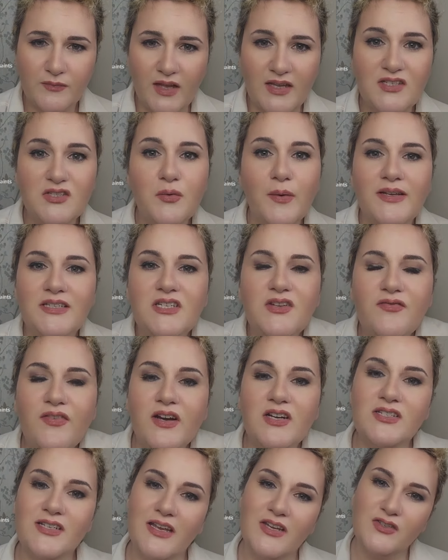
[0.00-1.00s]
As
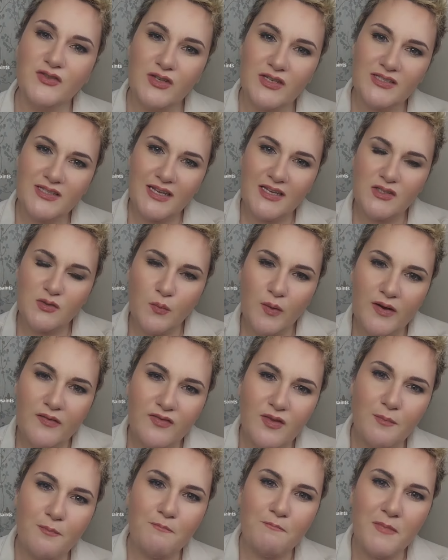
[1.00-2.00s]
21st century saints, one of the